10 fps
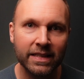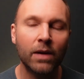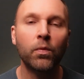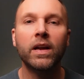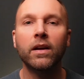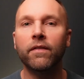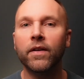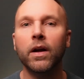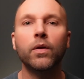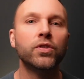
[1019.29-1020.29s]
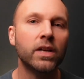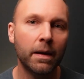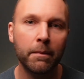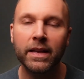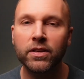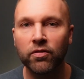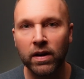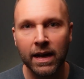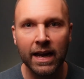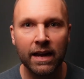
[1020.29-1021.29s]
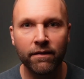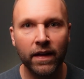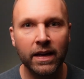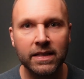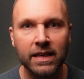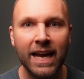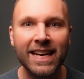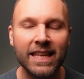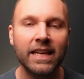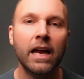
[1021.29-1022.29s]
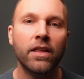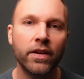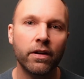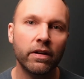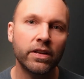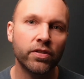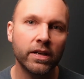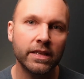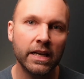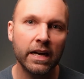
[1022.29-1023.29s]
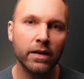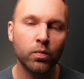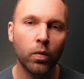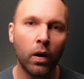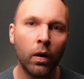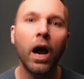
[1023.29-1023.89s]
and we can offer coaching and mentoring if that's anything that you're interested in as well.